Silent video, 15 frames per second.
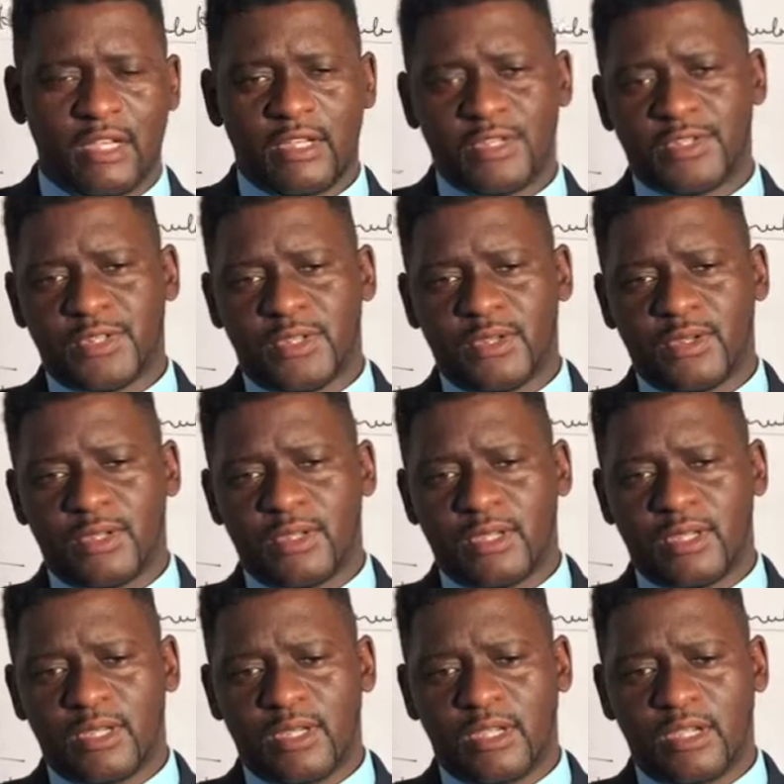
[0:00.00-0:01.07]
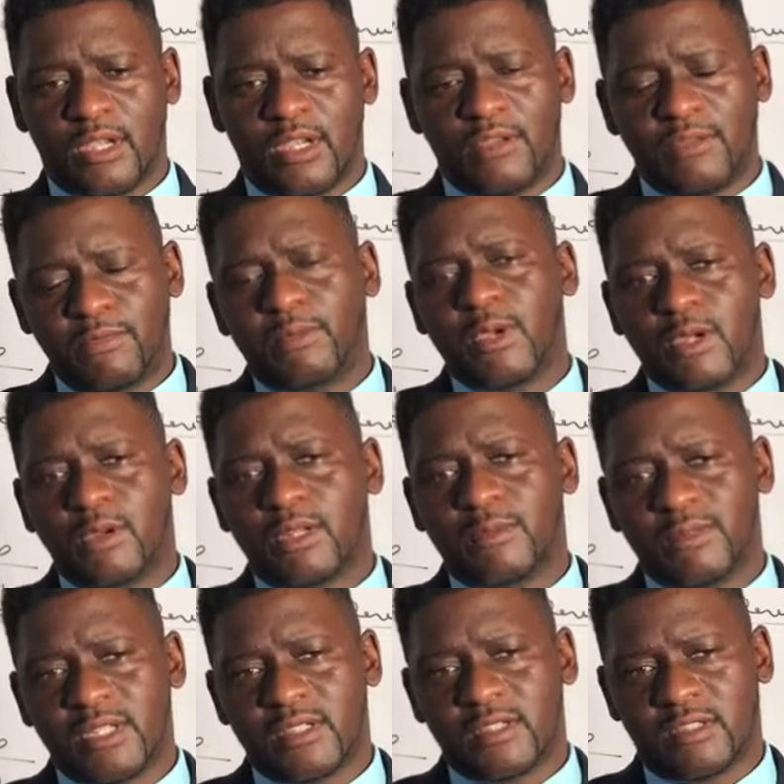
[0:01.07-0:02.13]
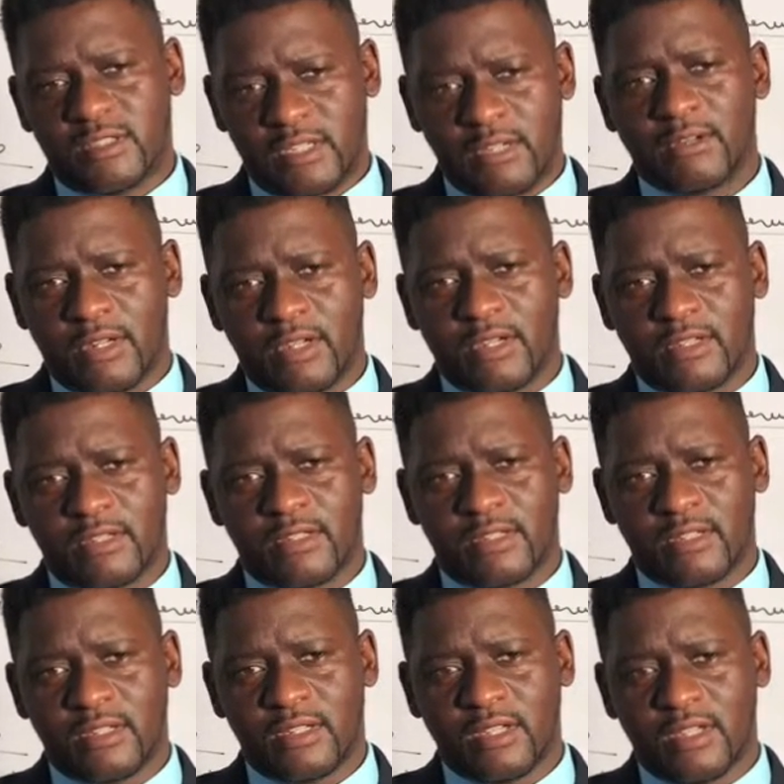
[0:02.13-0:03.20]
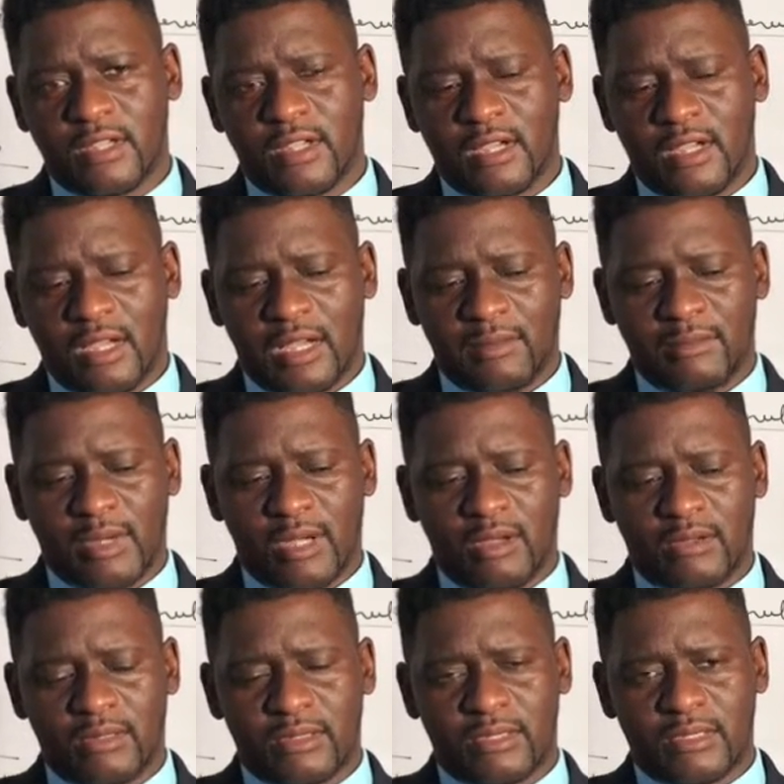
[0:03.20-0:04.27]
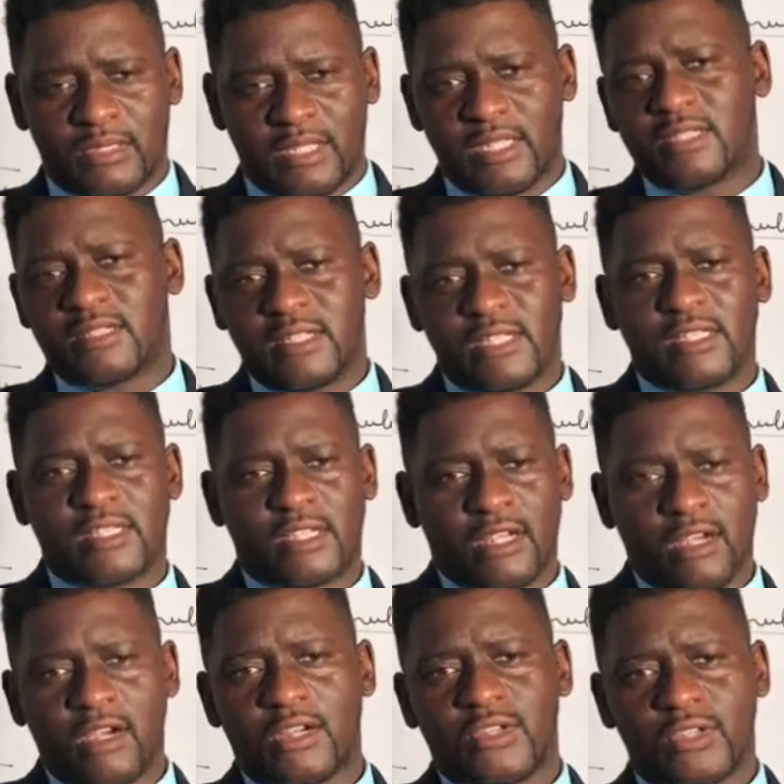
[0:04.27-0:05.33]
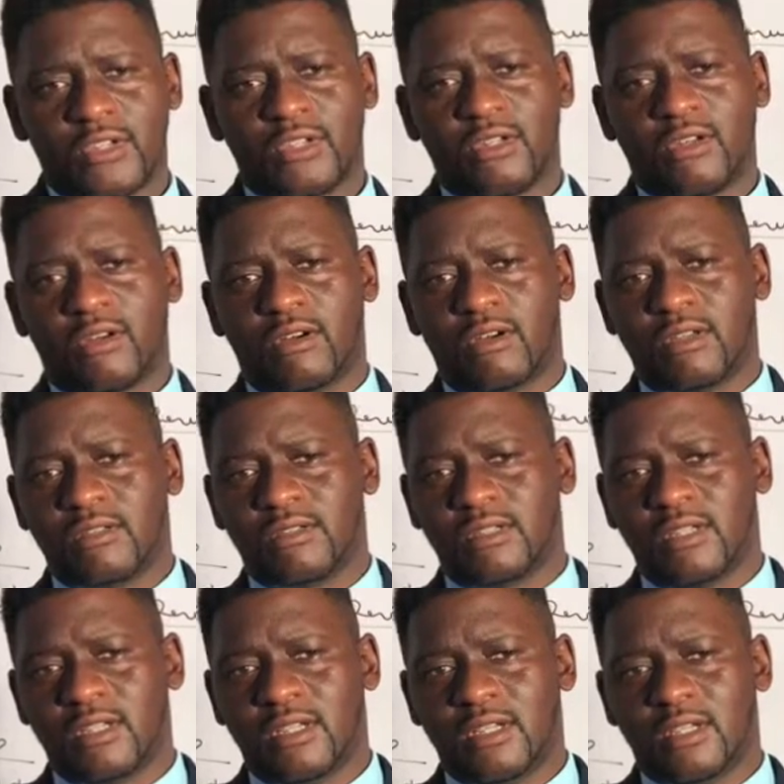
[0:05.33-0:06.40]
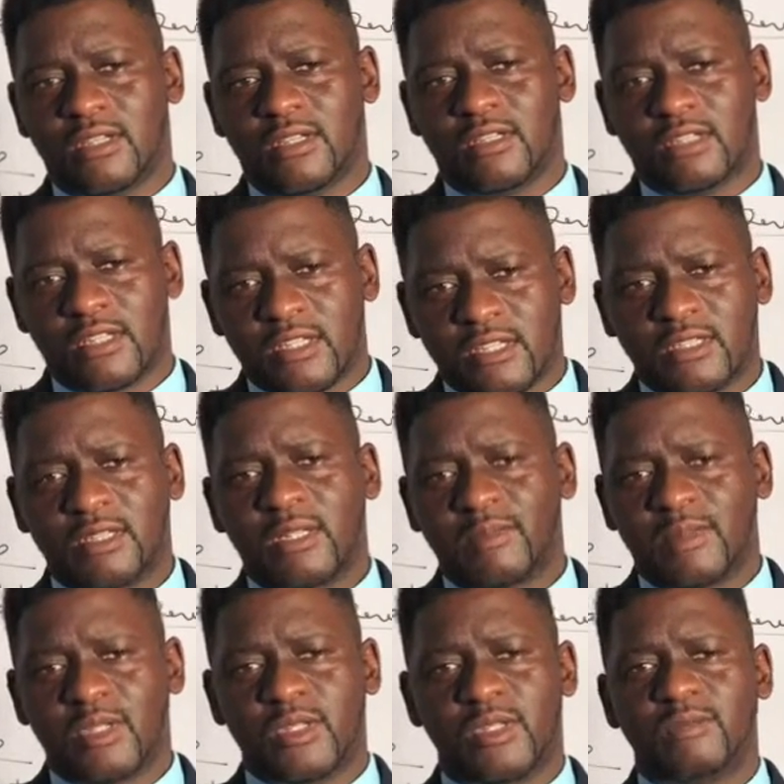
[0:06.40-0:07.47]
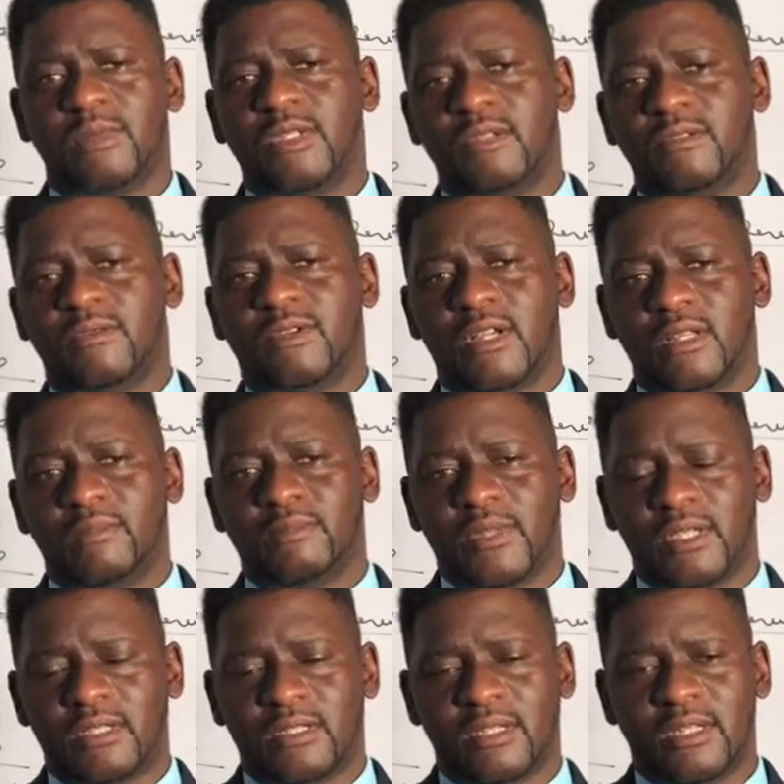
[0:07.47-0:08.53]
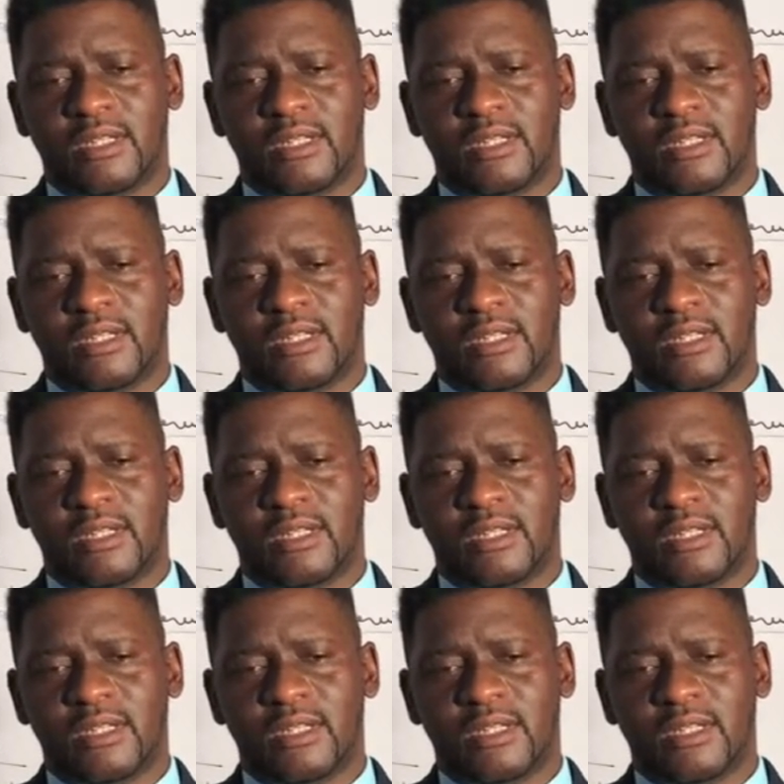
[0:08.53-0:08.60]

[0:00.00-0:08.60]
So if we're going to be serious about this discussion on sustainable human development,